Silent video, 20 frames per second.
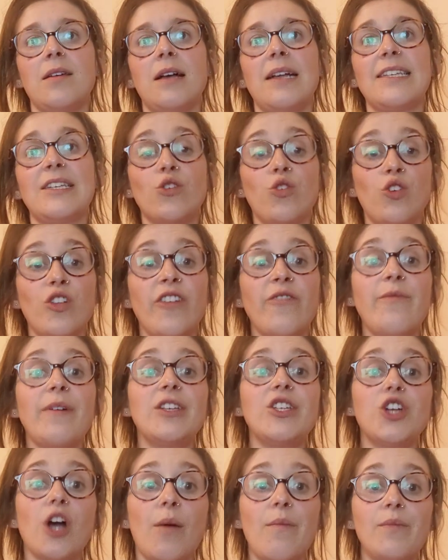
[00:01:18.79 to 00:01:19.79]
I did all of
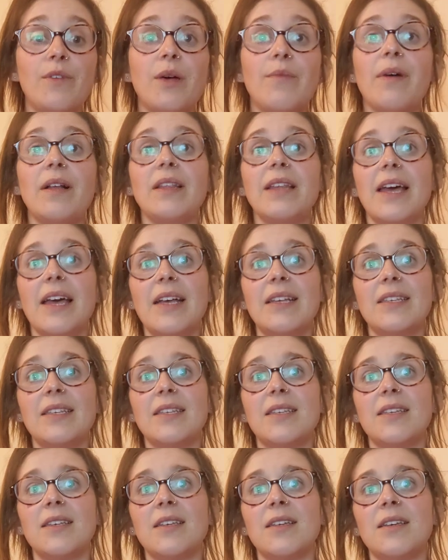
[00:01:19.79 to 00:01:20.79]
my jobs on my
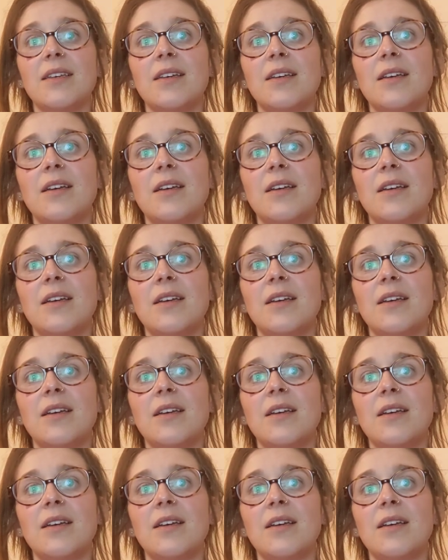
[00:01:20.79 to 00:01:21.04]
list.